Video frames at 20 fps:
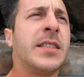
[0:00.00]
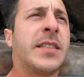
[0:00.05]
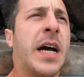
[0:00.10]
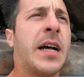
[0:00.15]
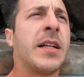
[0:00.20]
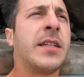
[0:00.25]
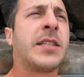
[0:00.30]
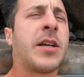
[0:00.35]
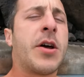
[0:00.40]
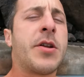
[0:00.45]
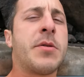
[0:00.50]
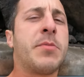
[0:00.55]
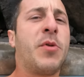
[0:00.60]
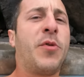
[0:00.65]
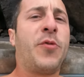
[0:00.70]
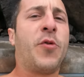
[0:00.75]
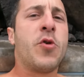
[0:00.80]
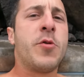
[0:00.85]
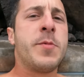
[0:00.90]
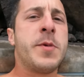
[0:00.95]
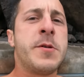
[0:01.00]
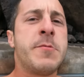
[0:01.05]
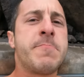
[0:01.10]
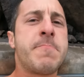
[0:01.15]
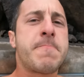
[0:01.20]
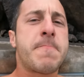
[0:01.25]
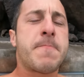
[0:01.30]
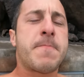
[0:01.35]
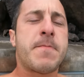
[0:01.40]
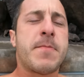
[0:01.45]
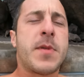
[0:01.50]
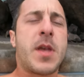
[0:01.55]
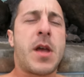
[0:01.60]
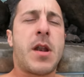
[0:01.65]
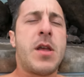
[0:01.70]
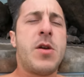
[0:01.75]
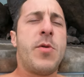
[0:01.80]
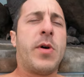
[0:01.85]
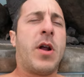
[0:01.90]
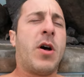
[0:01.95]
Dallas got in before me
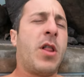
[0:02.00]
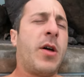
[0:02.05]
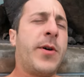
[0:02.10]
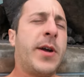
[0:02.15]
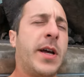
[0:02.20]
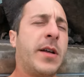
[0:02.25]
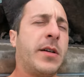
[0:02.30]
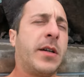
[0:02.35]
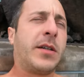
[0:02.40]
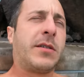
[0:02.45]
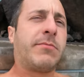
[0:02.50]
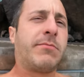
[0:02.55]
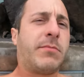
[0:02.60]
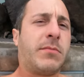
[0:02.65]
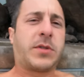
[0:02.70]
and he went all the way under.